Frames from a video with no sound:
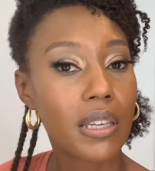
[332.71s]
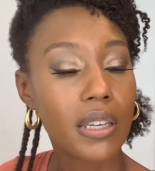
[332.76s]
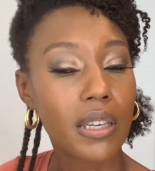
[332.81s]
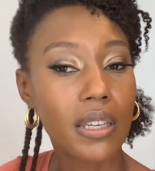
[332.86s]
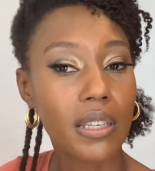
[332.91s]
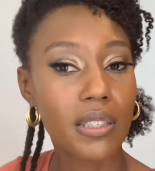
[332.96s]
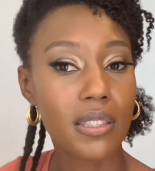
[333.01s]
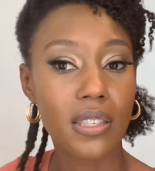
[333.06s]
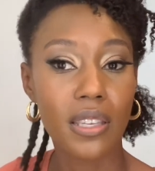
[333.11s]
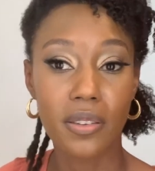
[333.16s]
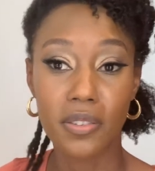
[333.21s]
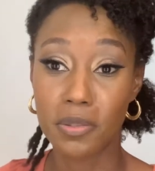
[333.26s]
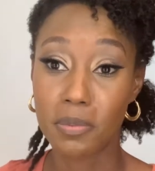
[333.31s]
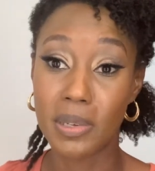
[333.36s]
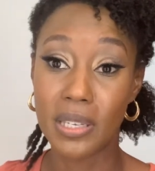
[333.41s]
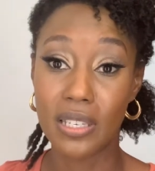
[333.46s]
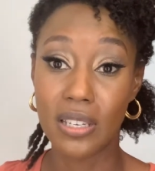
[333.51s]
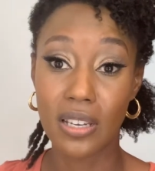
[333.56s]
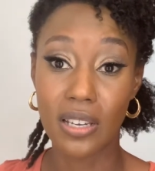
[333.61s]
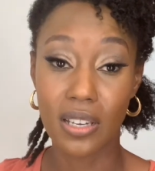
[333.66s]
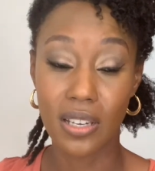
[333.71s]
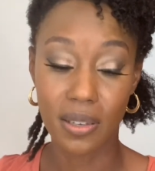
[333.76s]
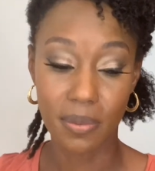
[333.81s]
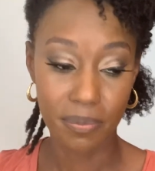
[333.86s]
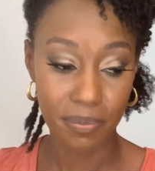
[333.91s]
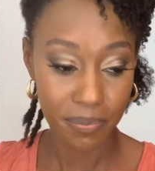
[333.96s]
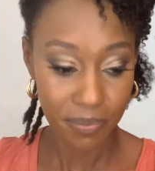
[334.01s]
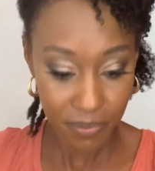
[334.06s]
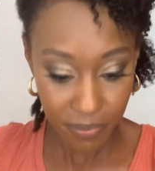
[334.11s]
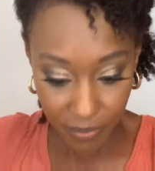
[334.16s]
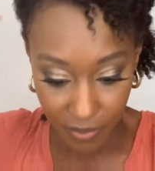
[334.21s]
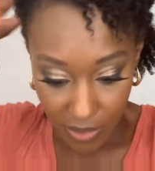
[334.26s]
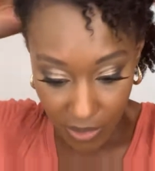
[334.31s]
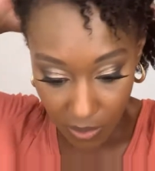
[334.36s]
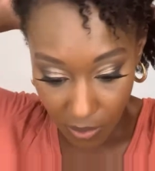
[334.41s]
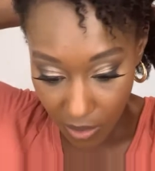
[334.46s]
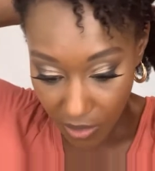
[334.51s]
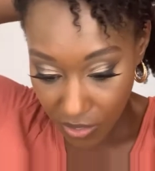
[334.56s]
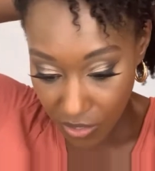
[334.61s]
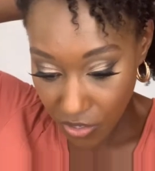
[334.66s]
it saves me time.
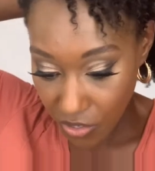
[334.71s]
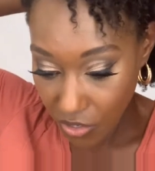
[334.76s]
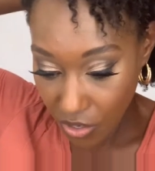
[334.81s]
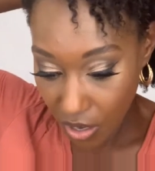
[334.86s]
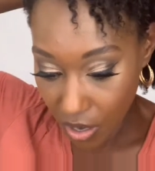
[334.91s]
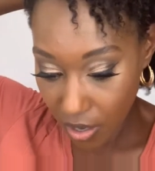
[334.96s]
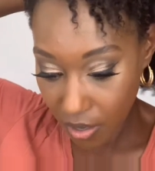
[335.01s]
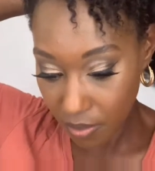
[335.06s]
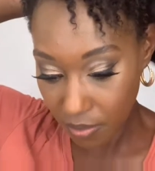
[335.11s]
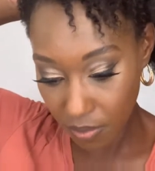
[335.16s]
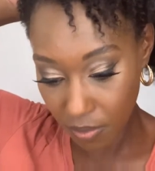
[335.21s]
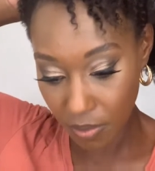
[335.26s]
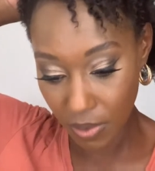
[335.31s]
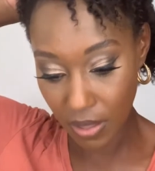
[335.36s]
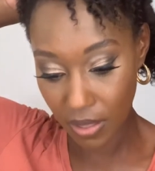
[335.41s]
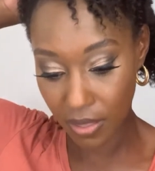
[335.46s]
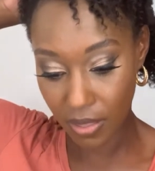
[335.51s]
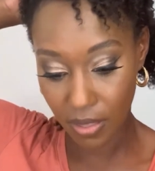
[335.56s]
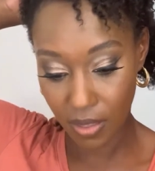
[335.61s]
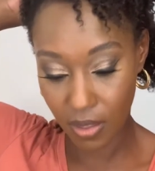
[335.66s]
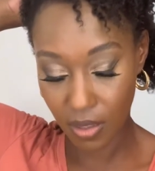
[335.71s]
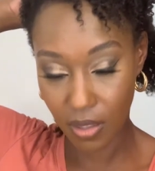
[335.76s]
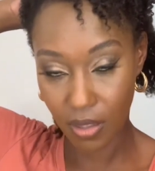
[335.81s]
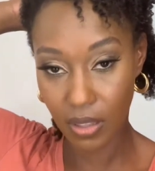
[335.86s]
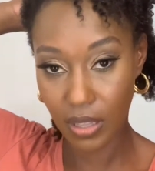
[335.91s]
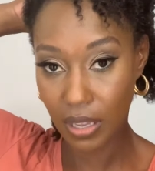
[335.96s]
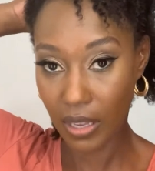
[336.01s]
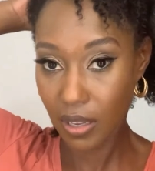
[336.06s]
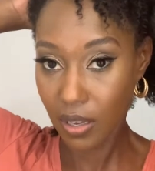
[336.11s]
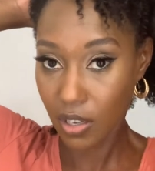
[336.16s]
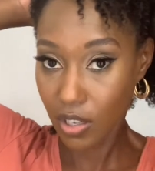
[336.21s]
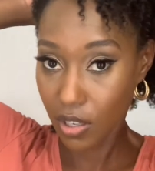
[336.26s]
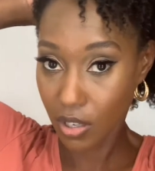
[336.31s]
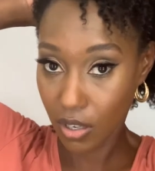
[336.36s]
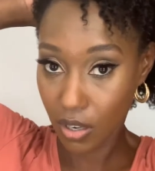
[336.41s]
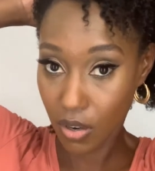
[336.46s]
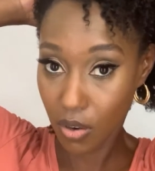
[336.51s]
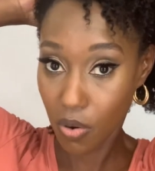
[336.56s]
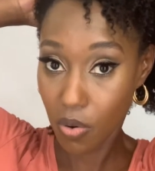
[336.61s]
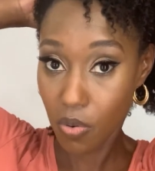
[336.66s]
So I start with like
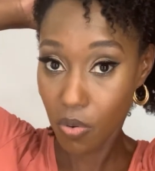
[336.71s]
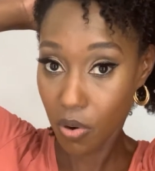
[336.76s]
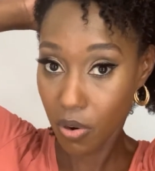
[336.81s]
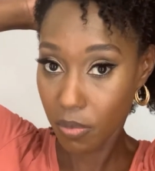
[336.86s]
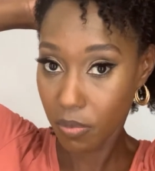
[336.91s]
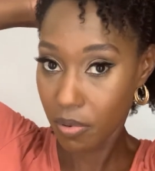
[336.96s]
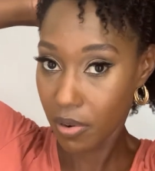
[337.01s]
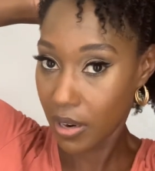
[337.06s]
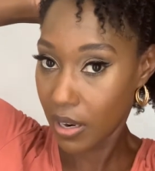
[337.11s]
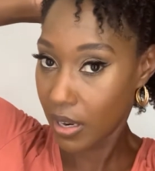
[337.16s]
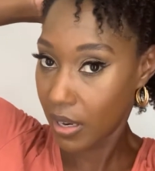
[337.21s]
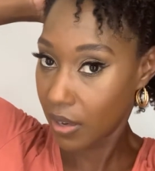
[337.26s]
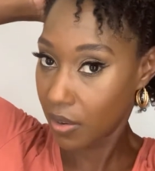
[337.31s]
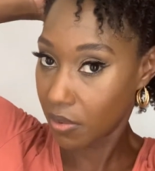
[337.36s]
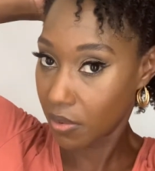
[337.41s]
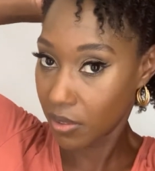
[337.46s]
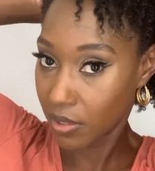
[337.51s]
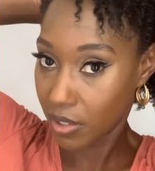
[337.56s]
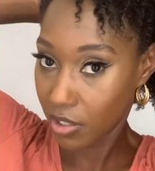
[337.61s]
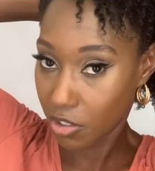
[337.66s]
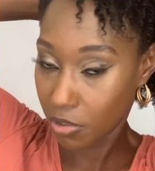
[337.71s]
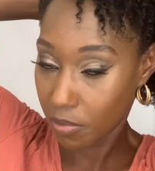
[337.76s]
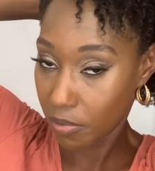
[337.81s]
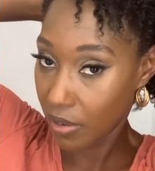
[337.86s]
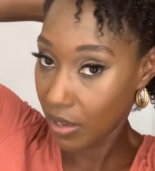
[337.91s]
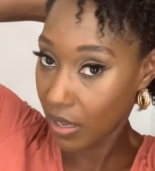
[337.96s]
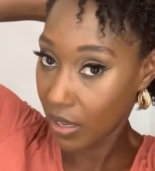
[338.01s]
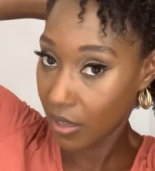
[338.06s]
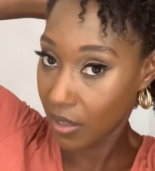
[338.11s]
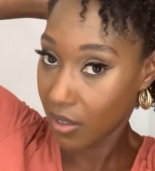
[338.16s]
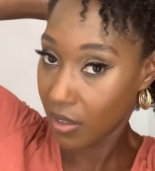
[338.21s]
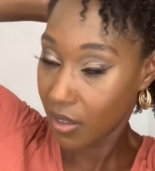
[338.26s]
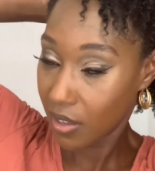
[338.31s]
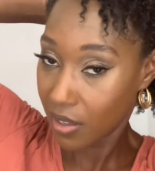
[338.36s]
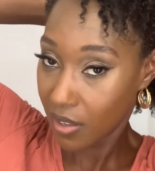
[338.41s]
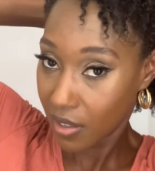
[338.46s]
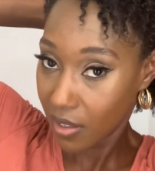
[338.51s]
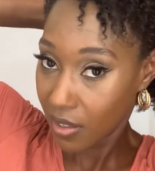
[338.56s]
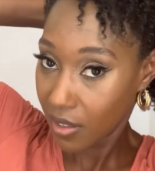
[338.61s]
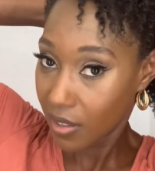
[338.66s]
a corn braid or Dutch braid.
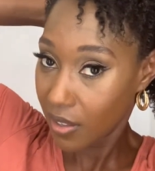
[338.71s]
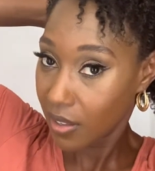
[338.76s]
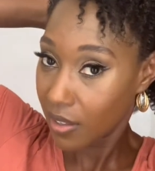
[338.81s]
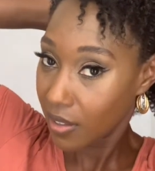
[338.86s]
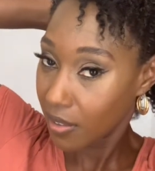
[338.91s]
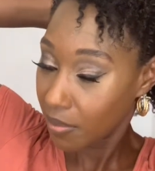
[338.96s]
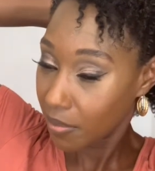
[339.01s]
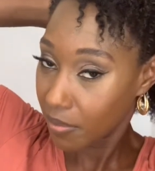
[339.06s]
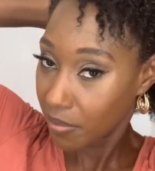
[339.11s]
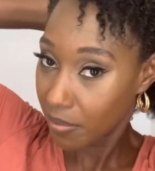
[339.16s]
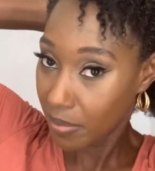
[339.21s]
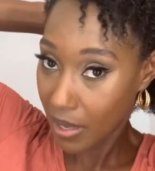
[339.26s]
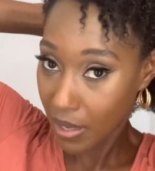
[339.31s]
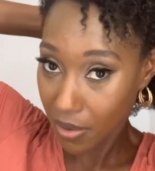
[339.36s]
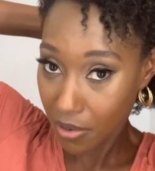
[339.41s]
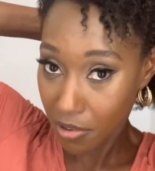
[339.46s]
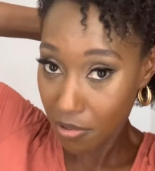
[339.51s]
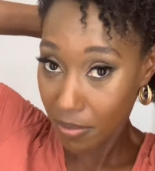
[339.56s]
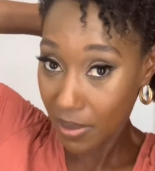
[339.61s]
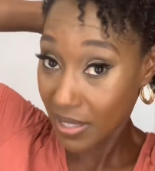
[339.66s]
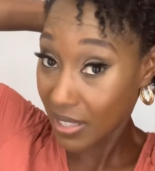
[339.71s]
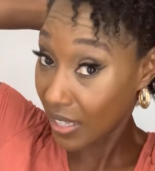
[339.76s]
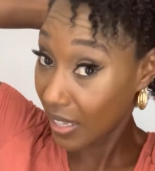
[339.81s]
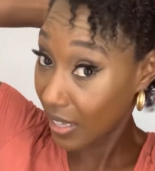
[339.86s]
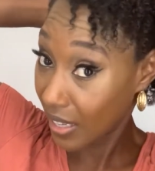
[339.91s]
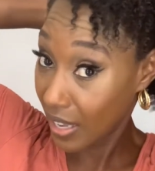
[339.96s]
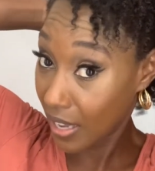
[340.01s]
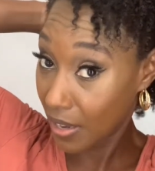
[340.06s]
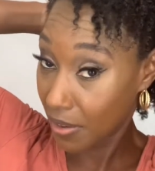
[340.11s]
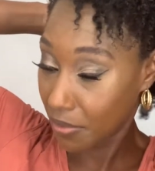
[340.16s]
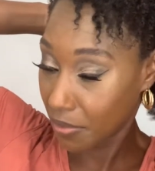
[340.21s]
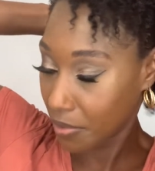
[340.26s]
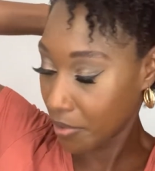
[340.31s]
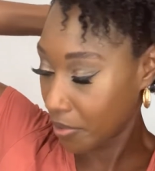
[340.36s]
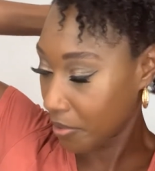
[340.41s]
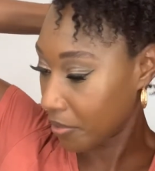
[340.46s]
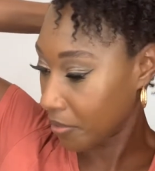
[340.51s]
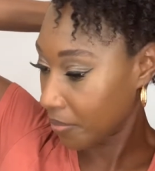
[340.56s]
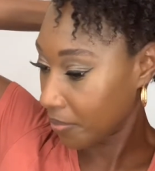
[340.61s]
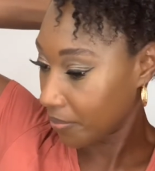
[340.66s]
Back home I say
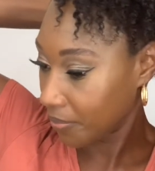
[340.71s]
Cornrow.